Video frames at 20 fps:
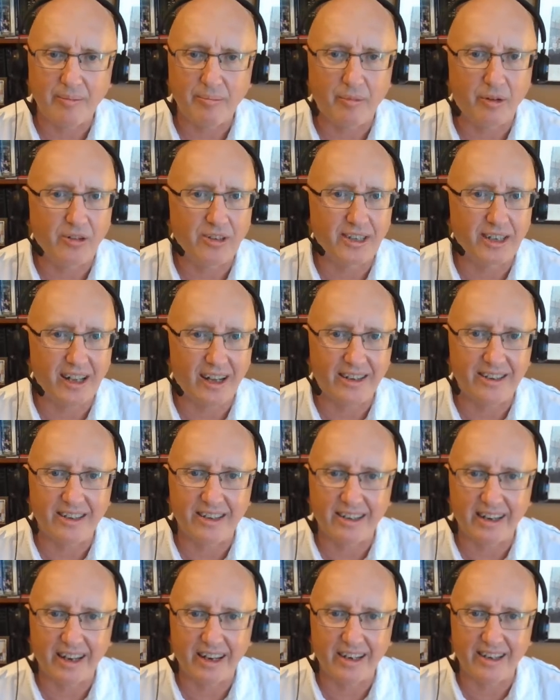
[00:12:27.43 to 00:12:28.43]
Most young
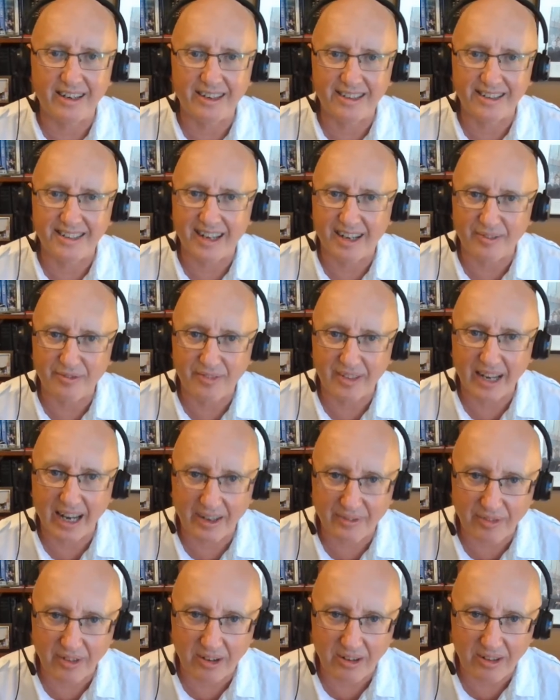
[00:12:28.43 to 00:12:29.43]
Canadians have
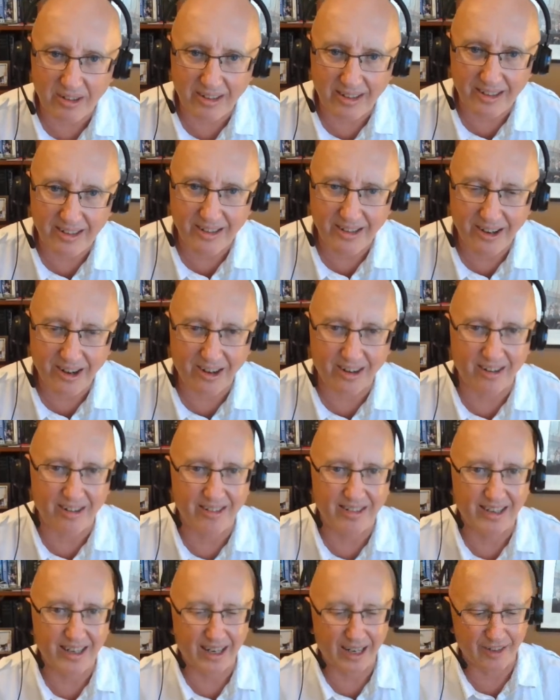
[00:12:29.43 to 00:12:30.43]
never
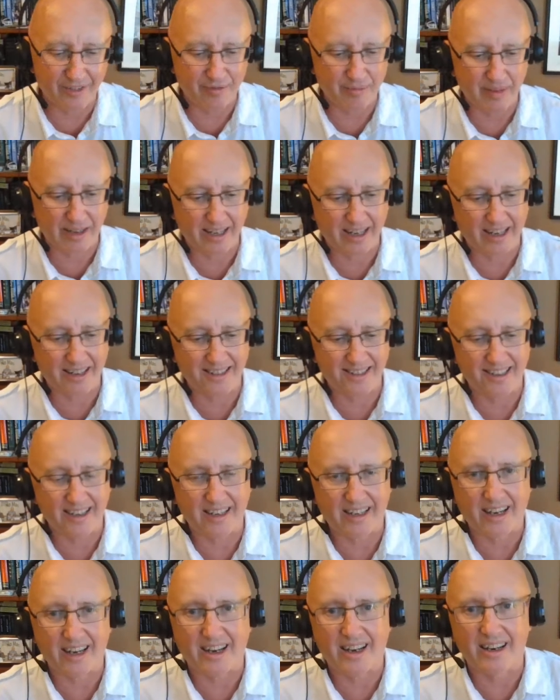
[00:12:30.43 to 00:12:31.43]
heard of Mackenzie
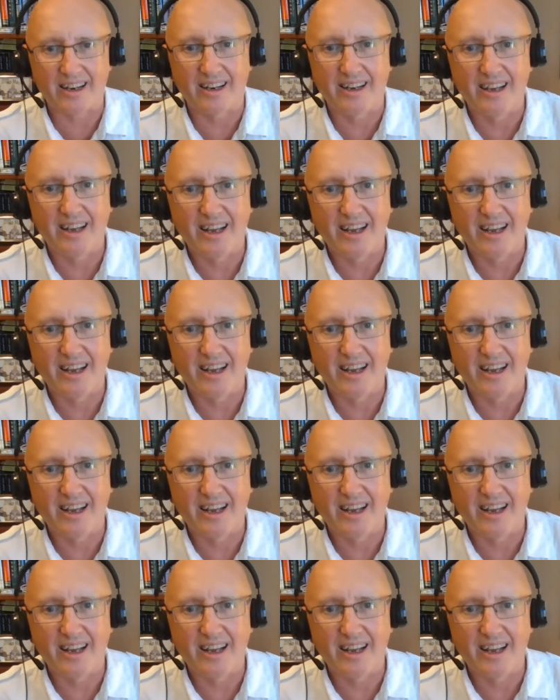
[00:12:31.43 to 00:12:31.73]
King,